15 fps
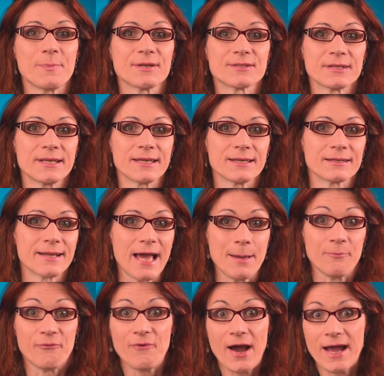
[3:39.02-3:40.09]
Apple Silicon
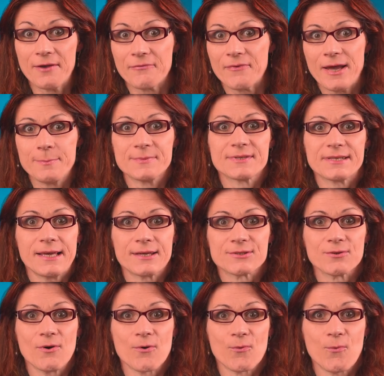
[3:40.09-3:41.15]
M5,
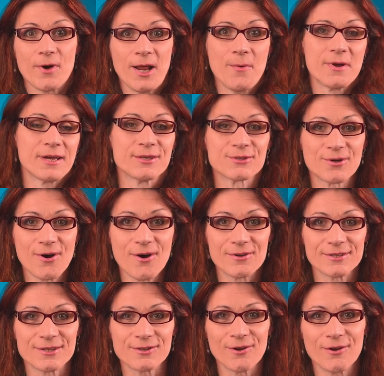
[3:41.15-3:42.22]
M6 or whatever it's
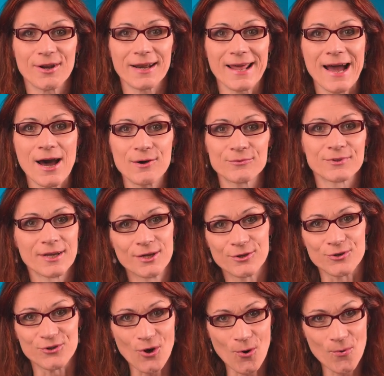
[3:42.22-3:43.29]
called is already out,
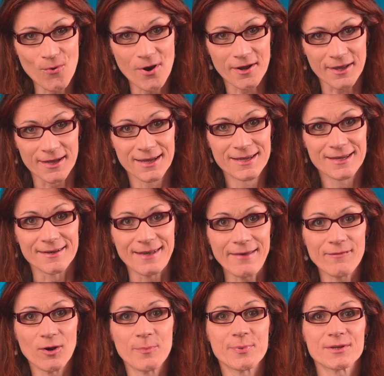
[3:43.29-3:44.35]
don't worry.
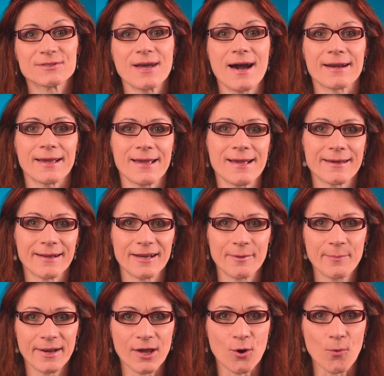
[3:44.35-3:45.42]
Developers are
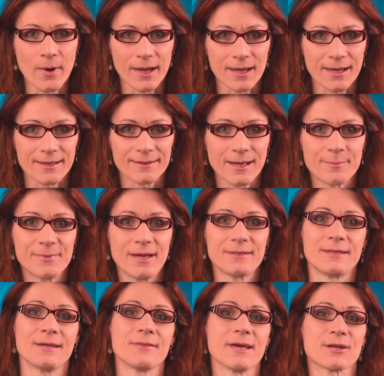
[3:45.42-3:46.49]
incredibly quick at
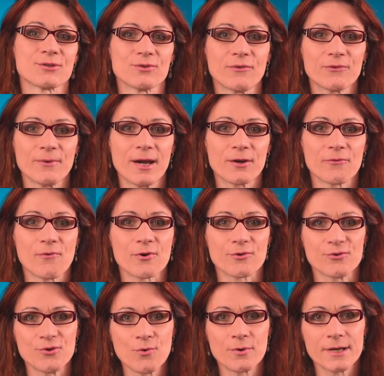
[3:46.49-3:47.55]
updating their software for
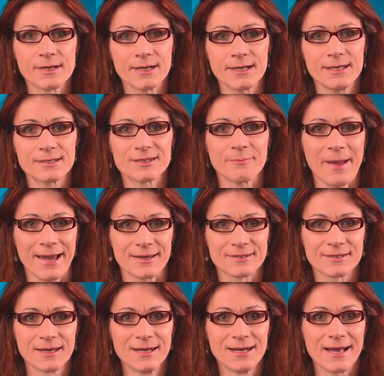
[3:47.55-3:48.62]
newly released Macs,